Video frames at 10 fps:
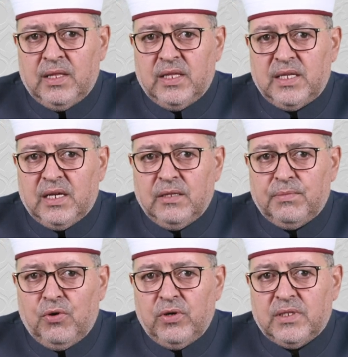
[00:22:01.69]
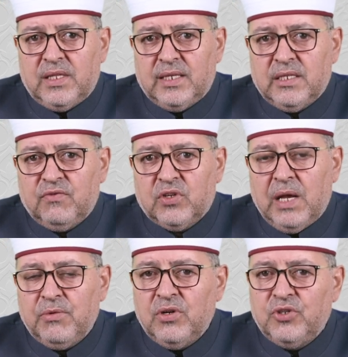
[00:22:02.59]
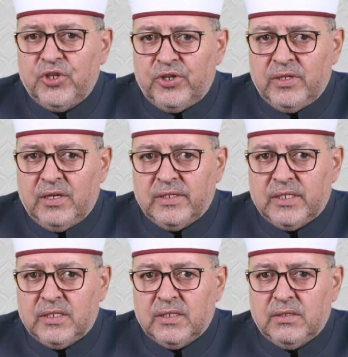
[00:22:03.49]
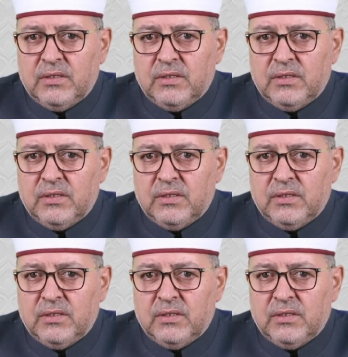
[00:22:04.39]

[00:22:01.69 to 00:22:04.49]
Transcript: The second point, that is vocabulary journals.